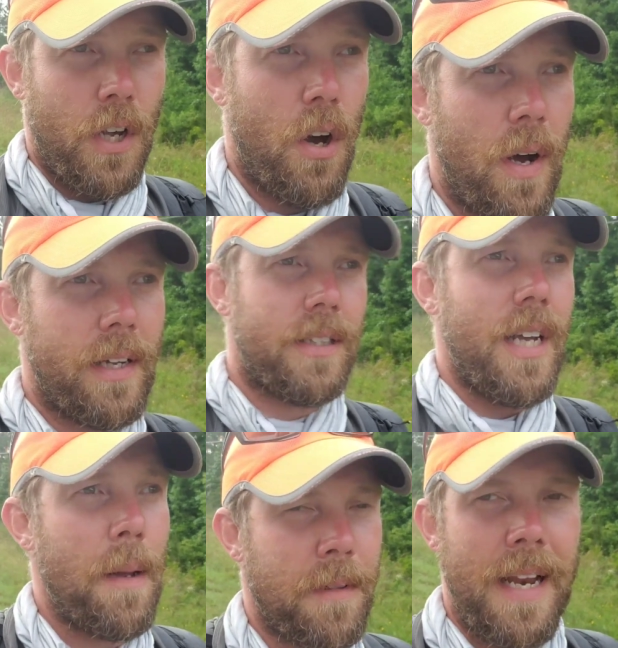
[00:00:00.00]
So I
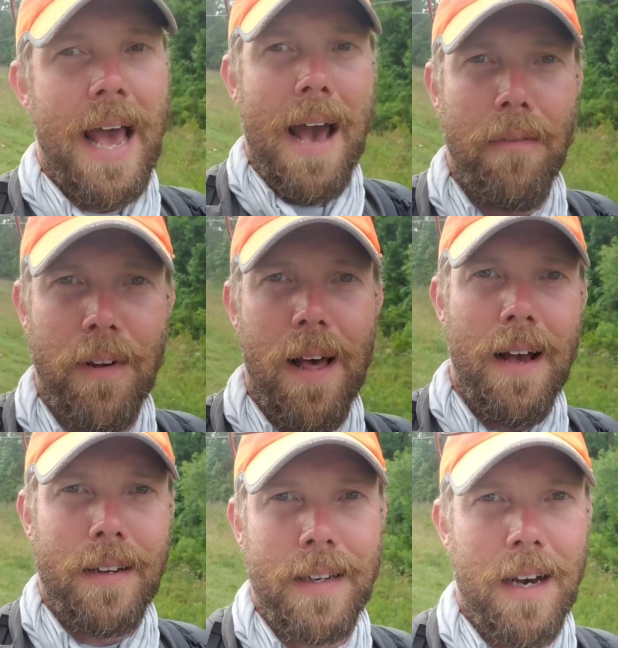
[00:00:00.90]
stopped in
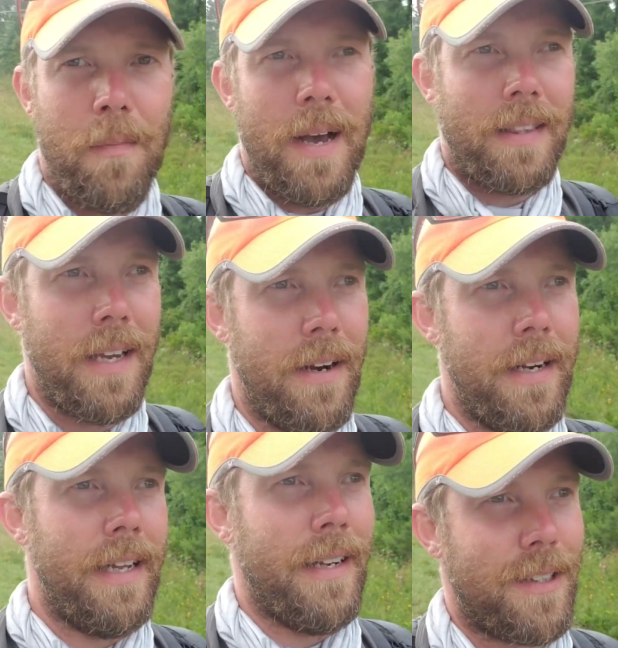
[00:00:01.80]
Havelock uh, back there to
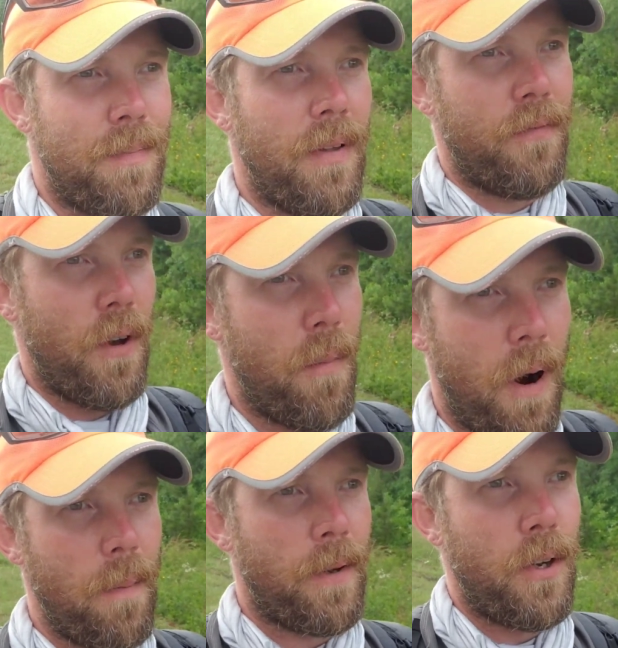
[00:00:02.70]
eat at Smithfield
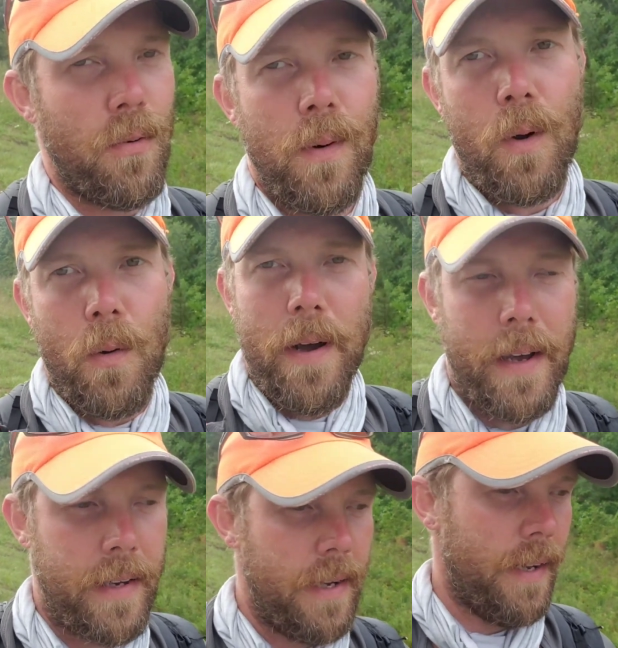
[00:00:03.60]
Barbecue real
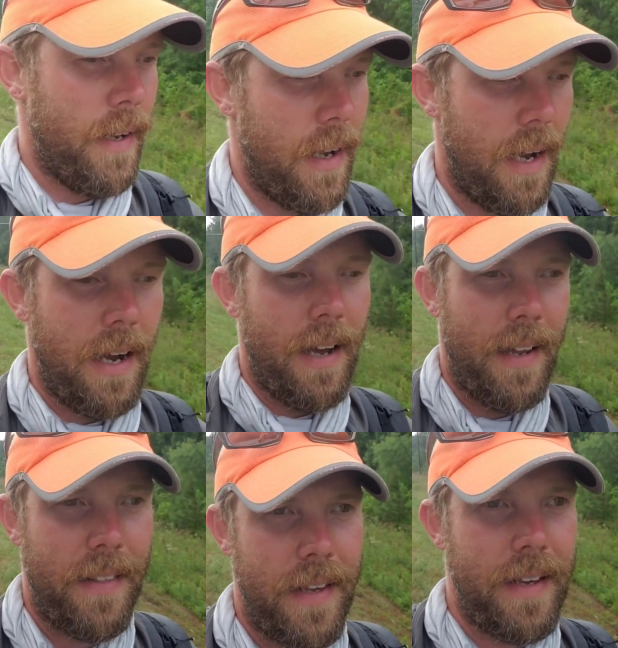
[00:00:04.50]
quick. Uh, and